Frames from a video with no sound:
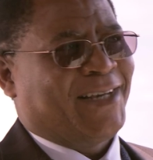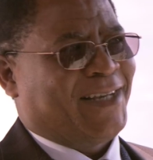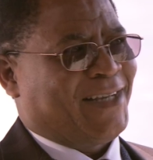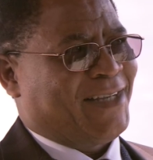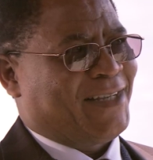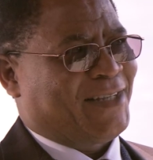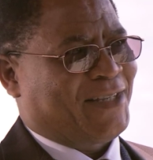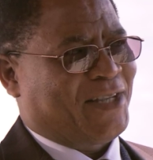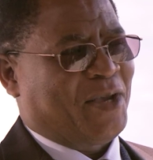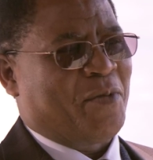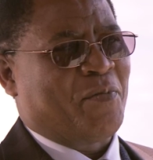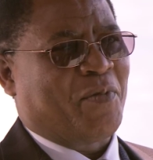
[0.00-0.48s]

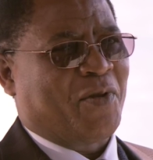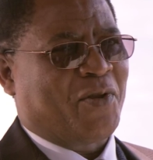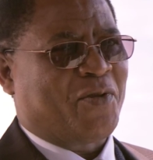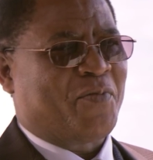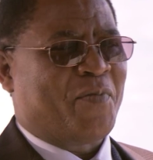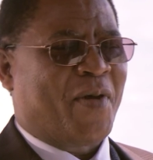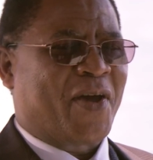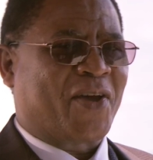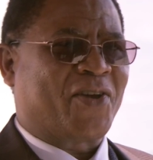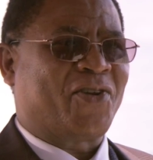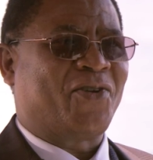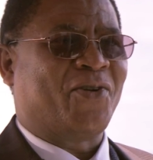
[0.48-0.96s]
is simply to
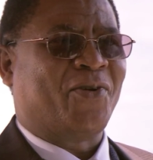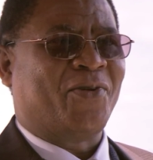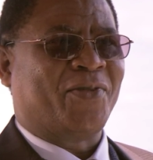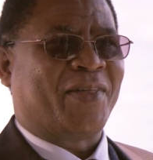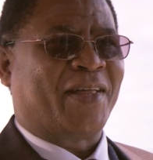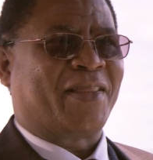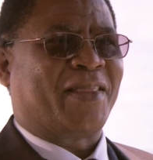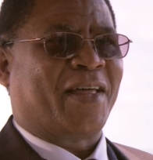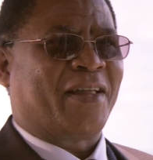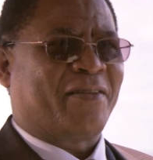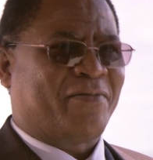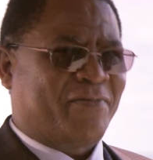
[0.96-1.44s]
make sure
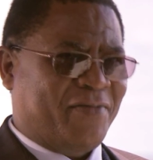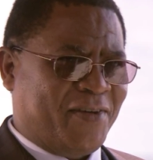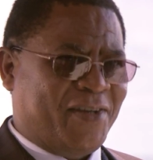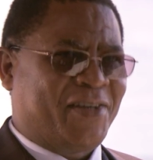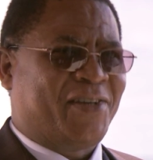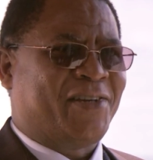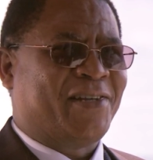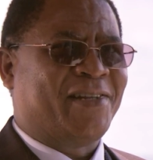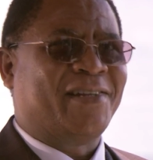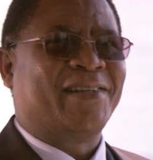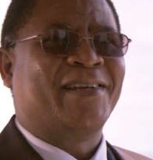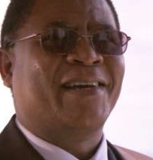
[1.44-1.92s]
that that
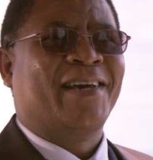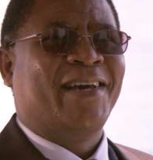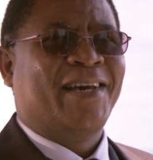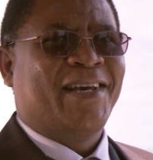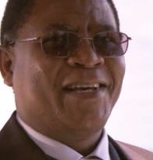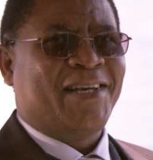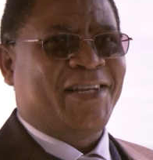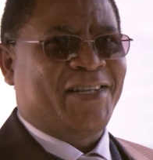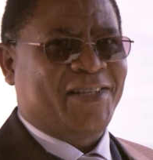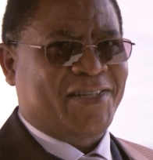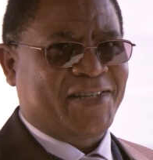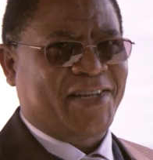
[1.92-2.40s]
vision is